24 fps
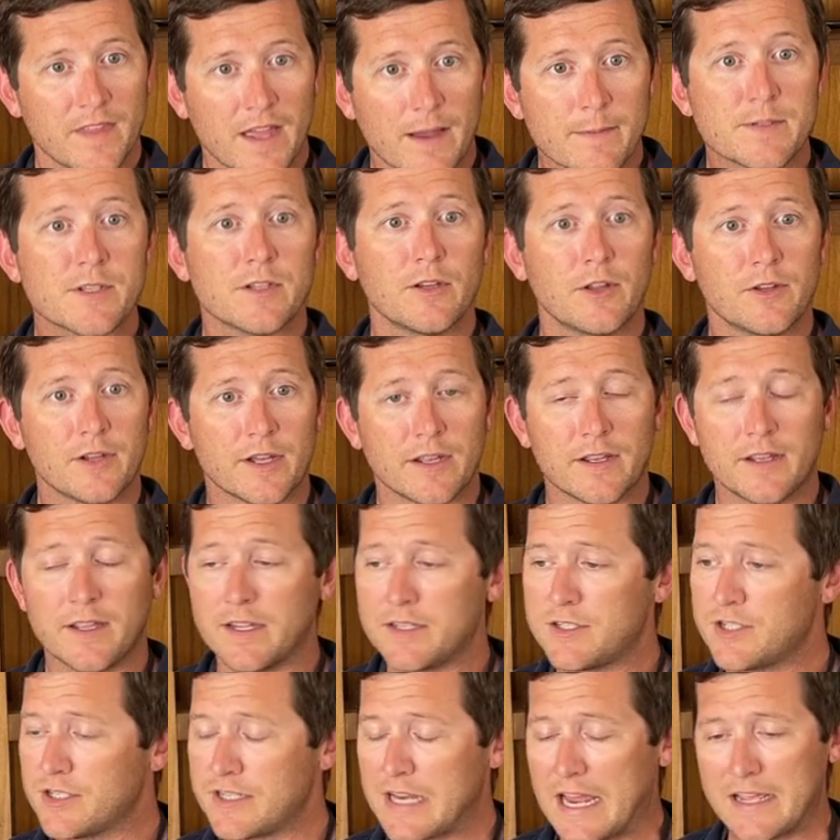Absolutely. Yeah,
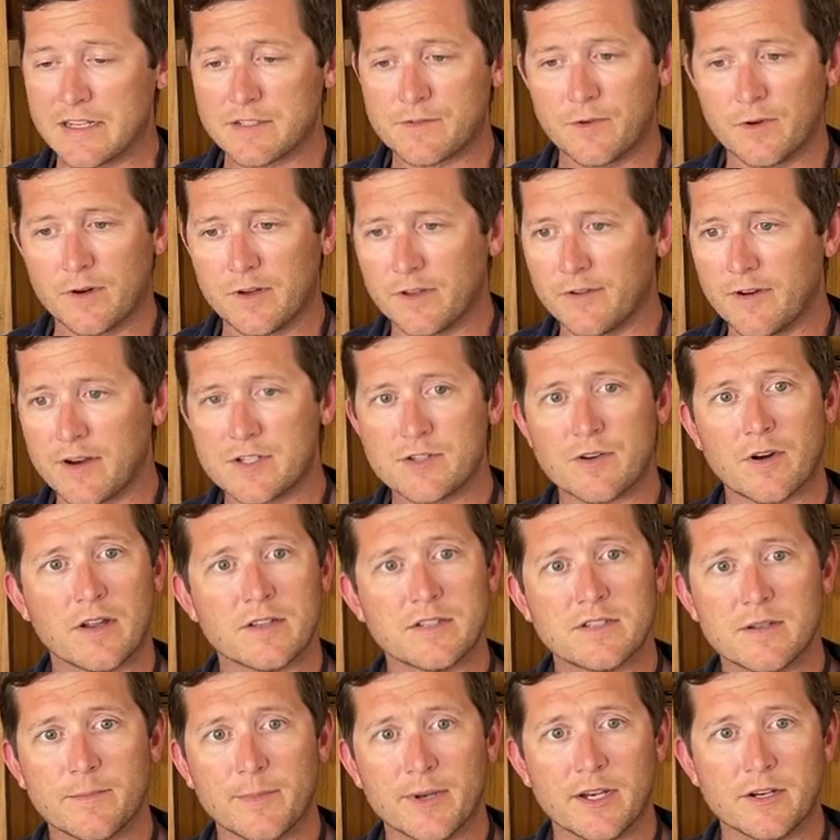just ask for it in the
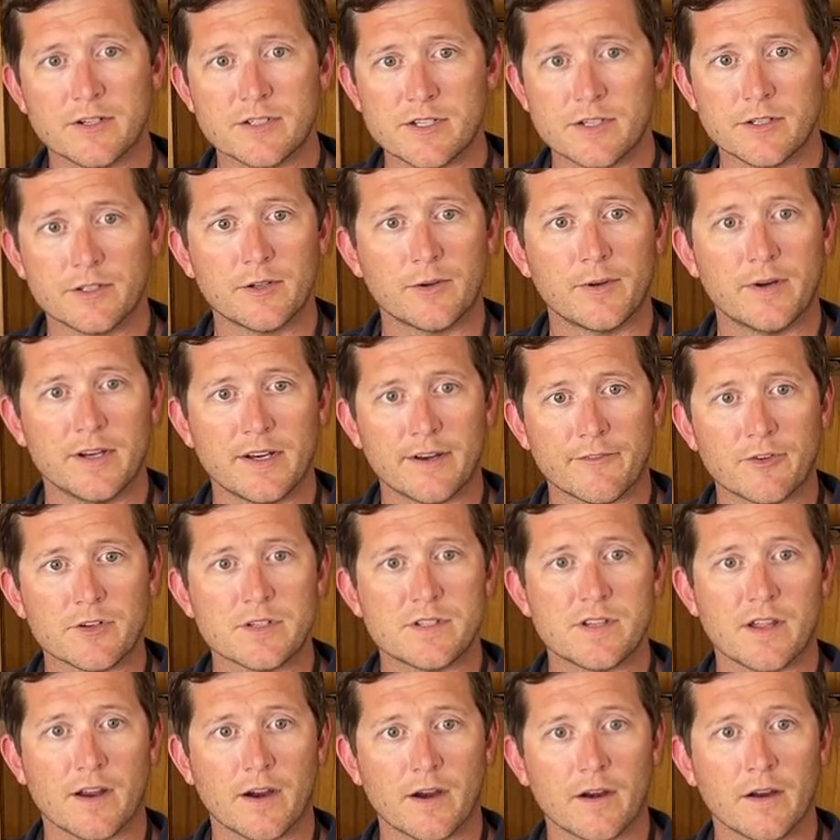restaurants. I mean, you're still doing a difference
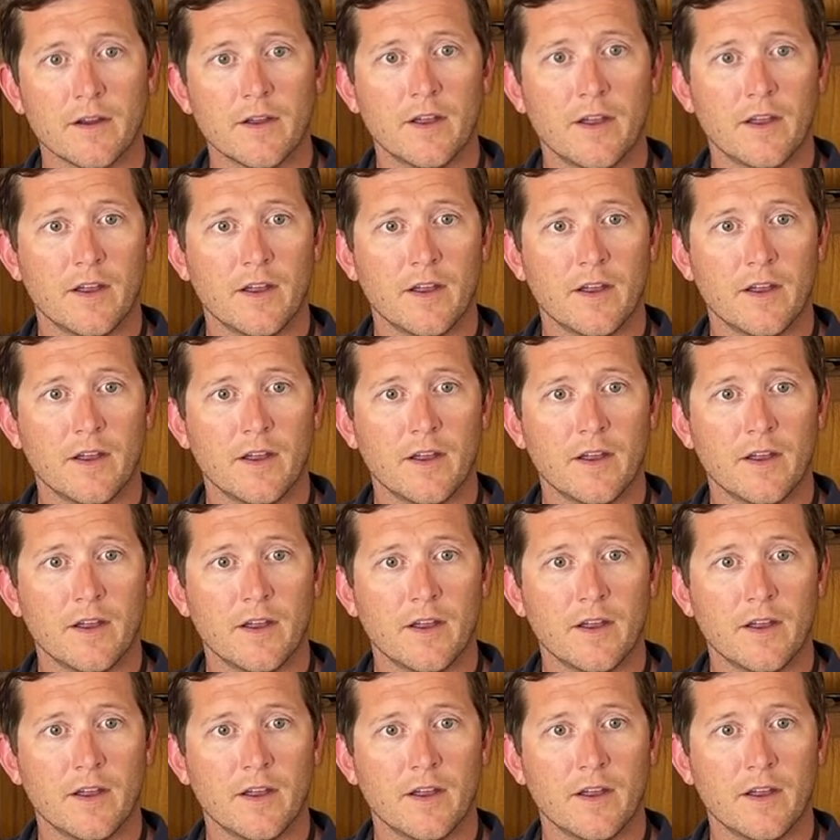there.